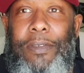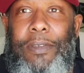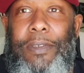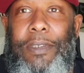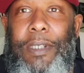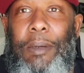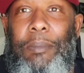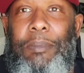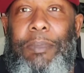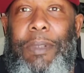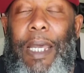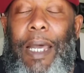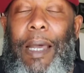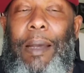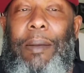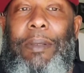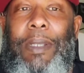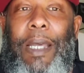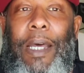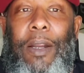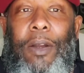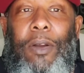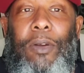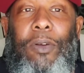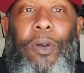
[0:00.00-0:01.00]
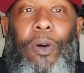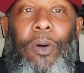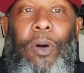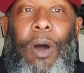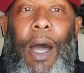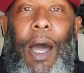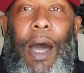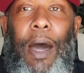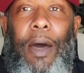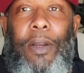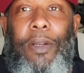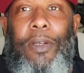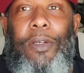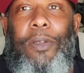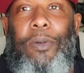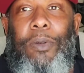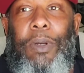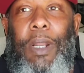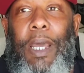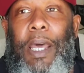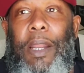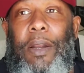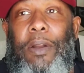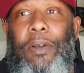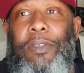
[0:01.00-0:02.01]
sometimes I don't know how to do that,